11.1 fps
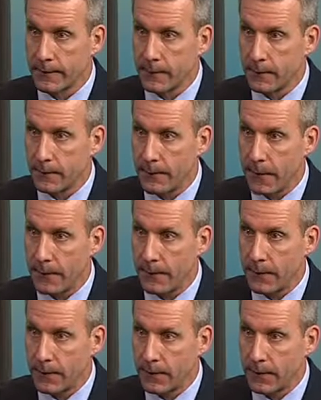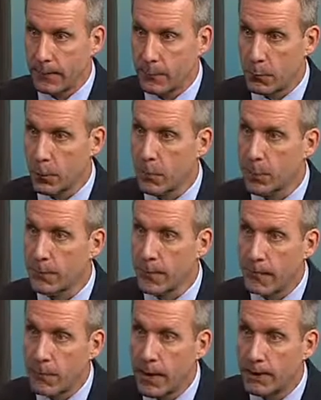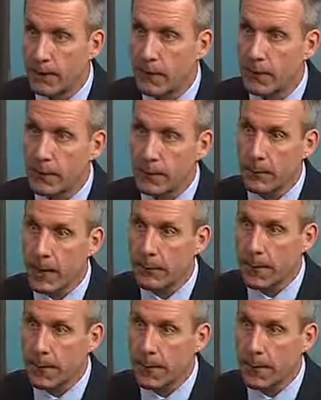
us about the support groups that you guys offer in